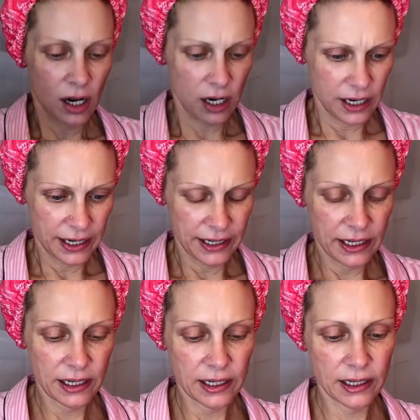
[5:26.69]
on
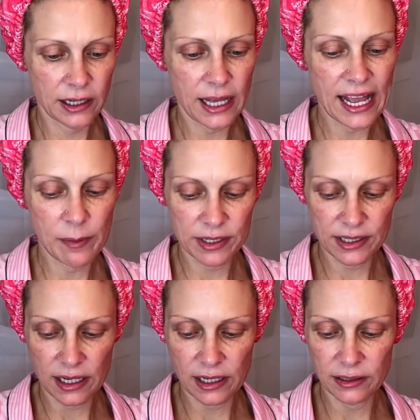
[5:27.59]

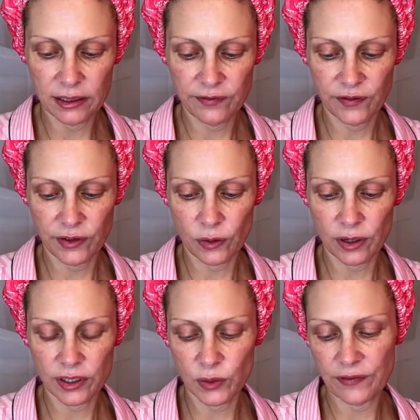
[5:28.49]
Amazon
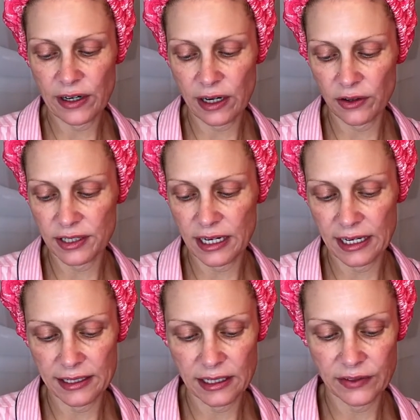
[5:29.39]
for
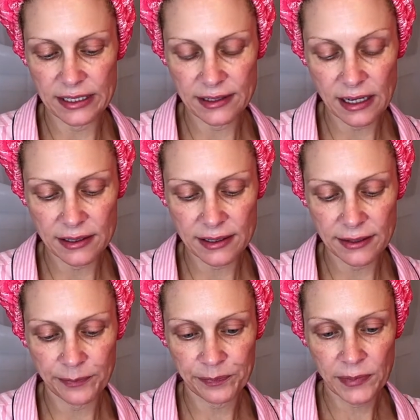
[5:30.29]

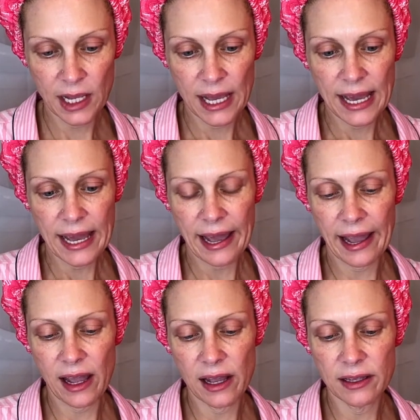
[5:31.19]
$25.87.
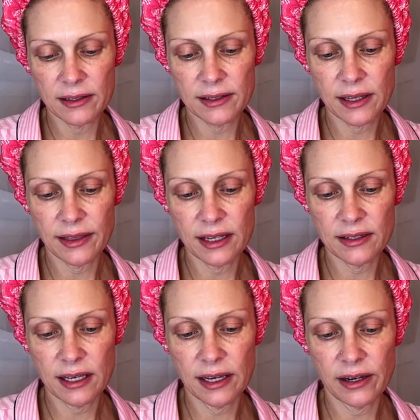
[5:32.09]
And
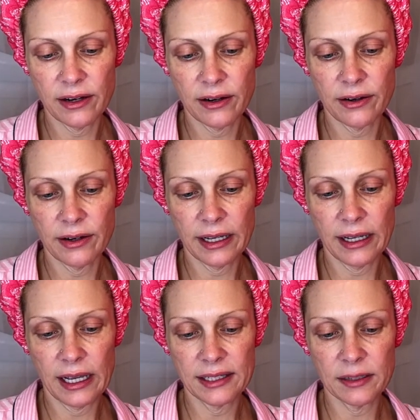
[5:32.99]
this here
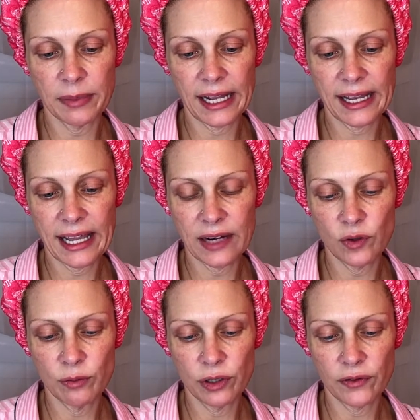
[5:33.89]
is a blackhead
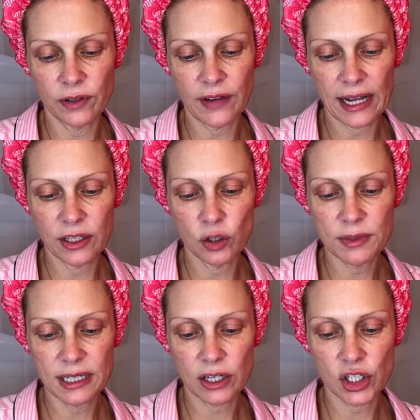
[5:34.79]
remover
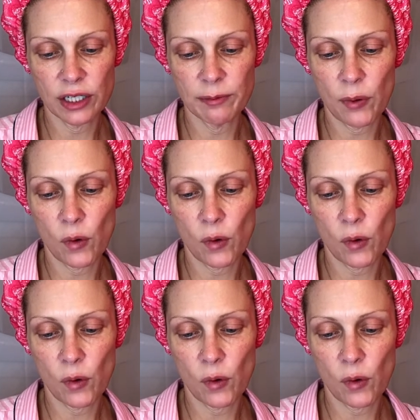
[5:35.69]
vacuum suction